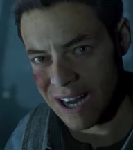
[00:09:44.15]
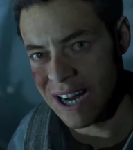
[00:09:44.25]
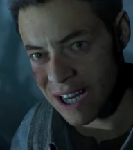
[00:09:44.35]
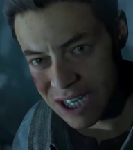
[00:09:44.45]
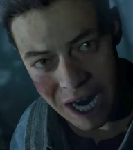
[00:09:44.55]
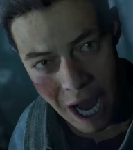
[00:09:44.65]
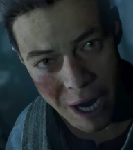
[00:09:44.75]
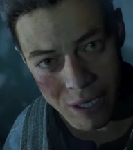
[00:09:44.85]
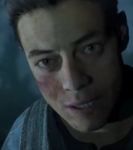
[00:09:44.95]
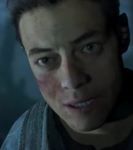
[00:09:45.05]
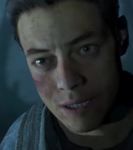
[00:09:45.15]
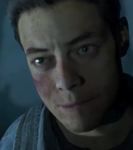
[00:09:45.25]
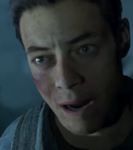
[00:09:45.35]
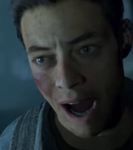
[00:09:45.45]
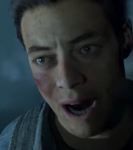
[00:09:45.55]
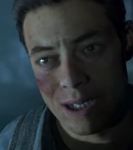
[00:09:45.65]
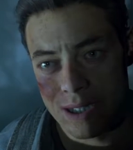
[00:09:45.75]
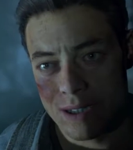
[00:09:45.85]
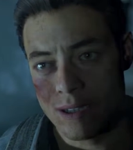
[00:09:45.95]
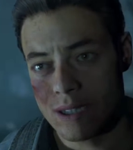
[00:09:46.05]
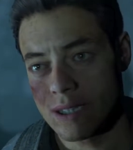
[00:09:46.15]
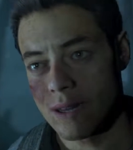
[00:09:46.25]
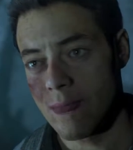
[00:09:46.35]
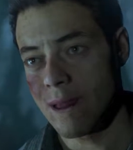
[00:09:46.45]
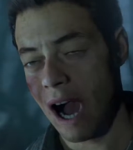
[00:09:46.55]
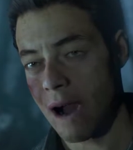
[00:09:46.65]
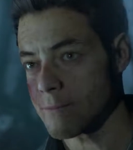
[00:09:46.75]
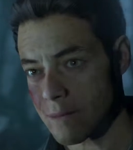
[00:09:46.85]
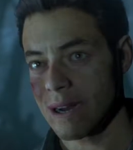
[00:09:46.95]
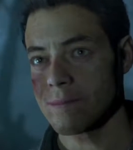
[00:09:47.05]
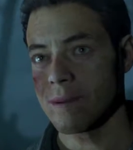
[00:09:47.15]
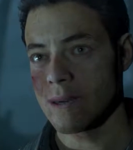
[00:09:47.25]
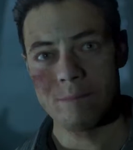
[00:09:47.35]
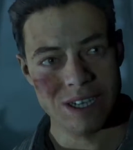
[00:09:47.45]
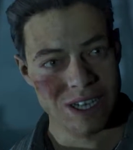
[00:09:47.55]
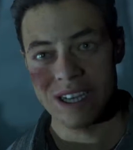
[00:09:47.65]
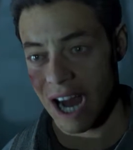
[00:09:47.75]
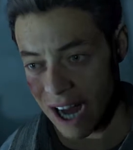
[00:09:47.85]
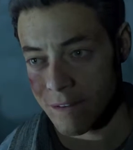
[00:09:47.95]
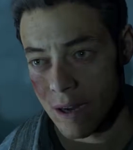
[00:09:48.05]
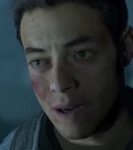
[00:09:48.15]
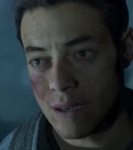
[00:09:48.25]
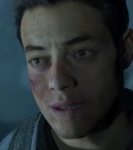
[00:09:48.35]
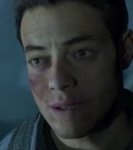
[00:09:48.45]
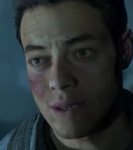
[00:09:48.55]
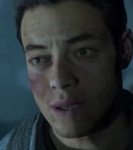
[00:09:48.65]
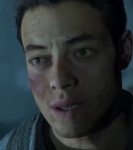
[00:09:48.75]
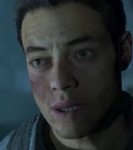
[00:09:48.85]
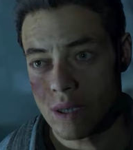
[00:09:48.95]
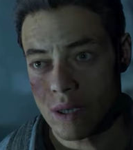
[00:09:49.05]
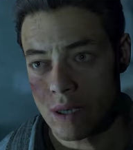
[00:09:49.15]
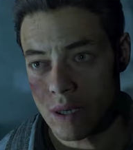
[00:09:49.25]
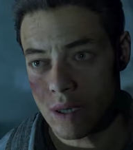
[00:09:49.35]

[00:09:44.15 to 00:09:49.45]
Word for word: a healer, man. I bring people together. Uh huh.